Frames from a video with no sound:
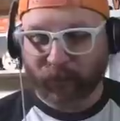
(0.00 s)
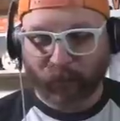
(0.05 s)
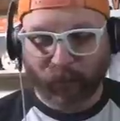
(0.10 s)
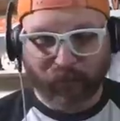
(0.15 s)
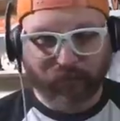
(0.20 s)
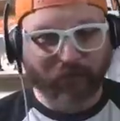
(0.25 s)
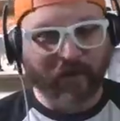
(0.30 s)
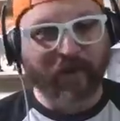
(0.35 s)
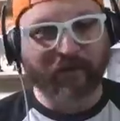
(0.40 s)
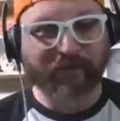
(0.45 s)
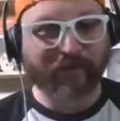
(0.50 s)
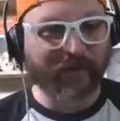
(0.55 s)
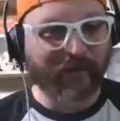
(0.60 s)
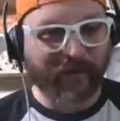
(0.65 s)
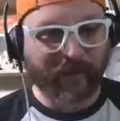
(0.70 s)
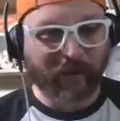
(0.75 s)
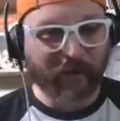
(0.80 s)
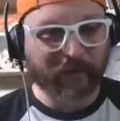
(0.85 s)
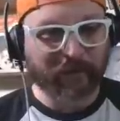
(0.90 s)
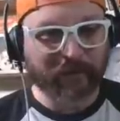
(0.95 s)
We're seven and
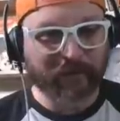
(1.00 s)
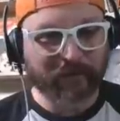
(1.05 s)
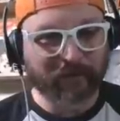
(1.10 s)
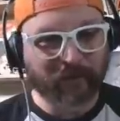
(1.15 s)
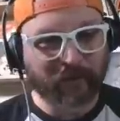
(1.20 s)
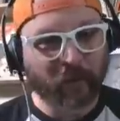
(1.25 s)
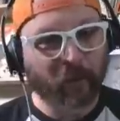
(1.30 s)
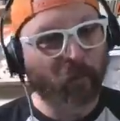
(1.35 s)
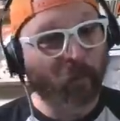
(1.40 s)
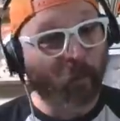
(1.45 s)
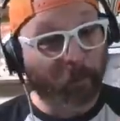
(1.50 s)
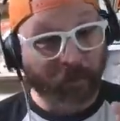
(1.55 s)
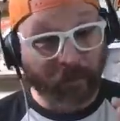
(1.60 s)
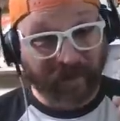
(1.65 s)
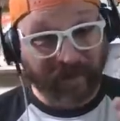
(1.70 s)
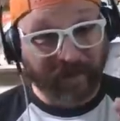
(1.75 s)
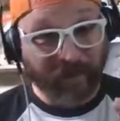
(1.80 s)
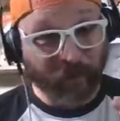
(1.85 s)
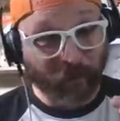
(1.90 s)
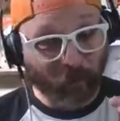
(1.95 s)
zero. Oh. We're
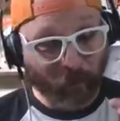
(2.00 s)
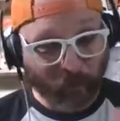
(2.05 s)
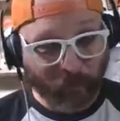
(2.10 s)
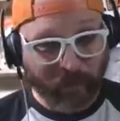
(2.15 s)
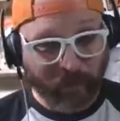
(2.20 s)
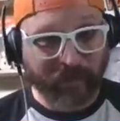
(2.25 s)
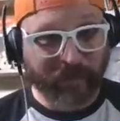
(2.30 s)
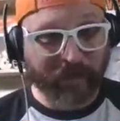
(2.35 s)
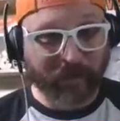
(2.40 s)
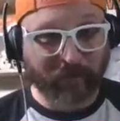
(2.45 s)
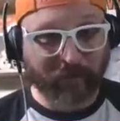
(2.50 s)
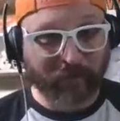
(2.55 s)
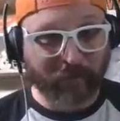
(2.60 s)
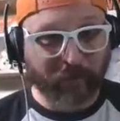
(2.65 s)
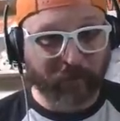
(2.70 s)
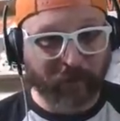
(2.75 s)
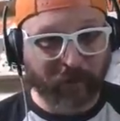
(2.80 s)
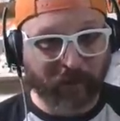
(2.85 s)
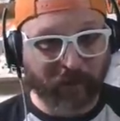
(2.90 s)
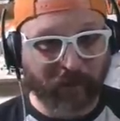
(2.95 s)
playing really good
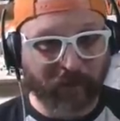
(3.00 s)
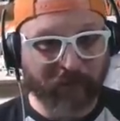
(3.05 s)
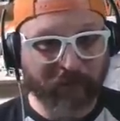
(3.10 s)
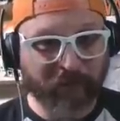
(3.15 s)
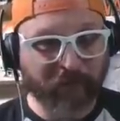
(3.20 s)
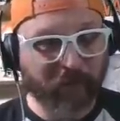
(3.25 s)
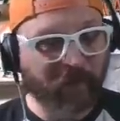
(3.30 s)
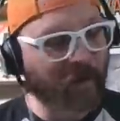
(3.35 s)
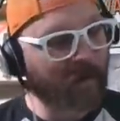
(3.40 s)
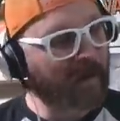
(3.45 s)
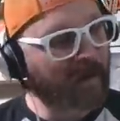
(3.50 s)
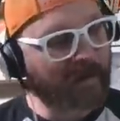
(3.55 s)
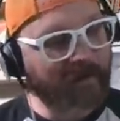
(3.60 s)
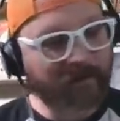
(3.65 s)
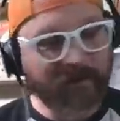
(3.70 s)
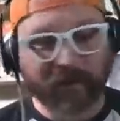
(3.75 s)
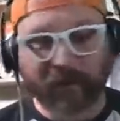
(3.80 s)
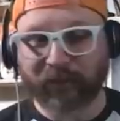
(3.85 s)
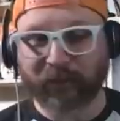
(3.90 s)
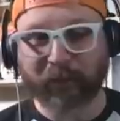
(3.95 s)
football.
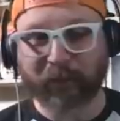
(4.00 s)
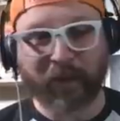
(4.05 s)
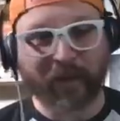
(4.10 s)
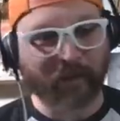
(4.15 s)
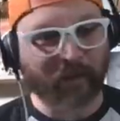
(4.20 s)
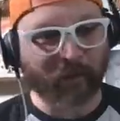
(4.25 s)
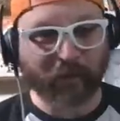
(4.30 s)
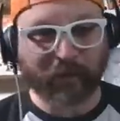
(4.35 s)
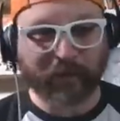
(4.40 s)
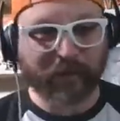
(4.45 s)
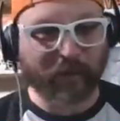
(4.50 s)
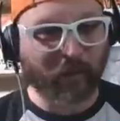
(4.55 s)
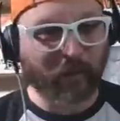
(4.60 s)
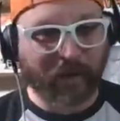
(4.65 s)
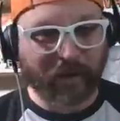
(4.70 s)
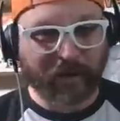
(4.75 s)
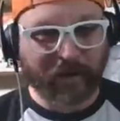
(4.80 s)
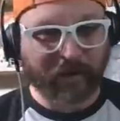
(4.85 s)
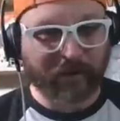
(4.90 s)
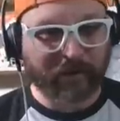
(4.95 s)
It doesn't matter what they
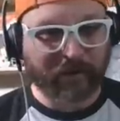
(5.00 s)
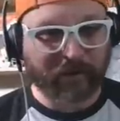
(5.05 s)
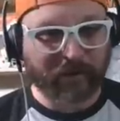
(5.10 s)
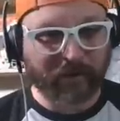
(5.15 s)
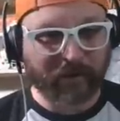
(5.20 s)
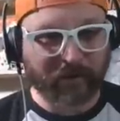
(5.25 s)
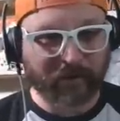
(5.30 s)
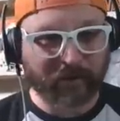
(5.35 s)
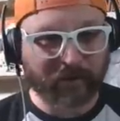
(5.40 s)
wear out there.